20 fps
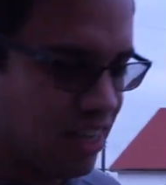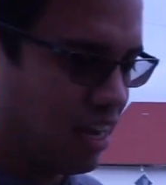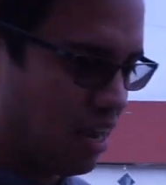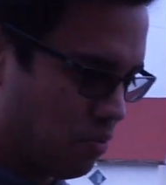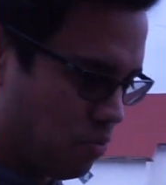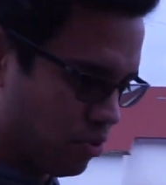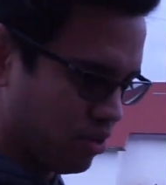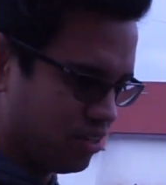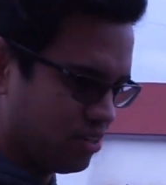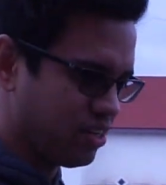out, I
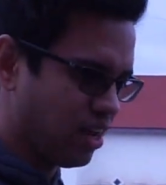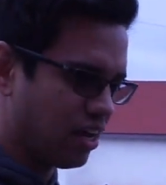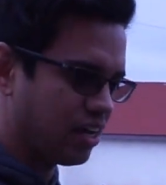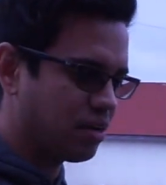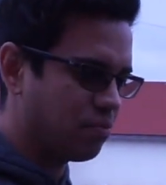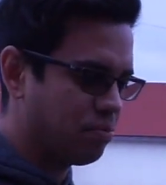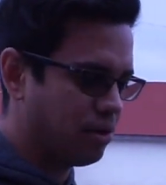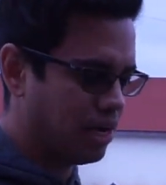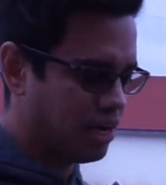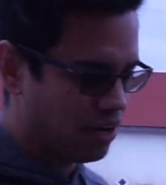want to talk
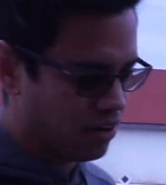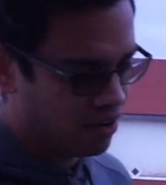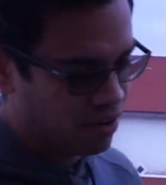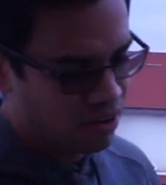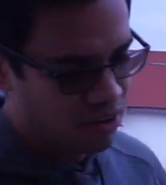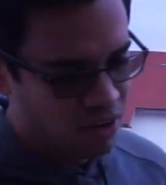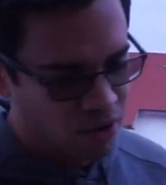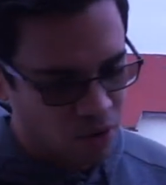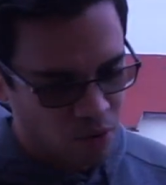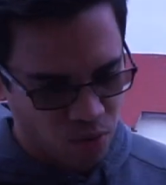about
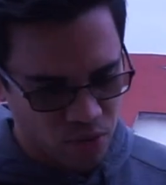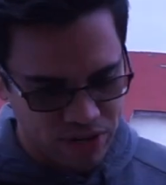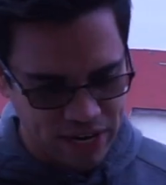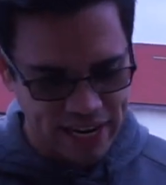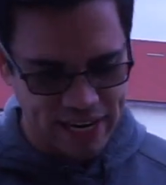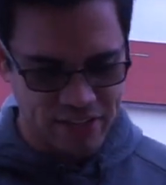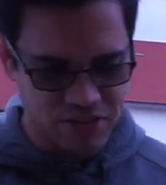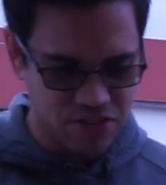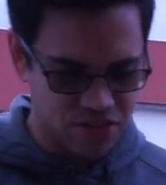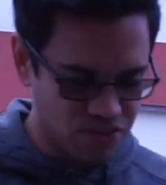when I
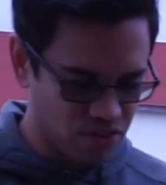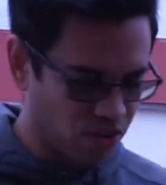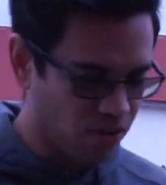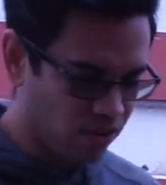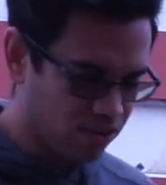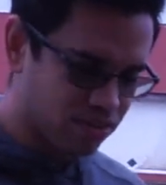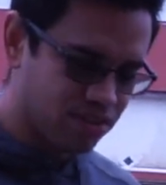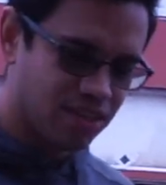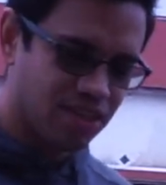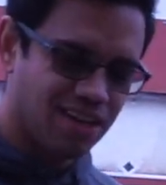
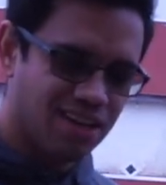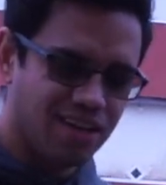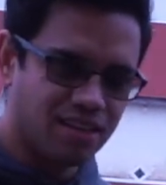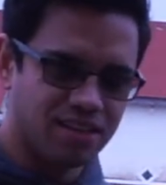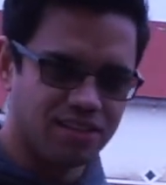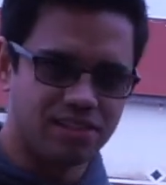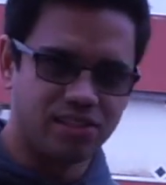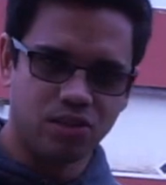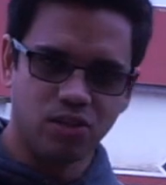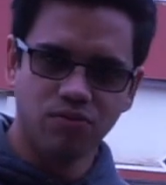installed the
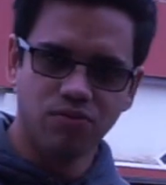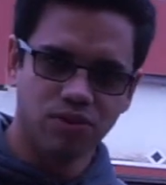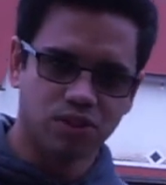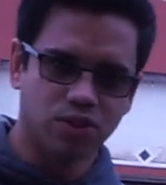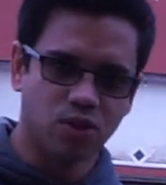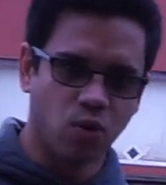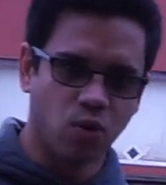Silver's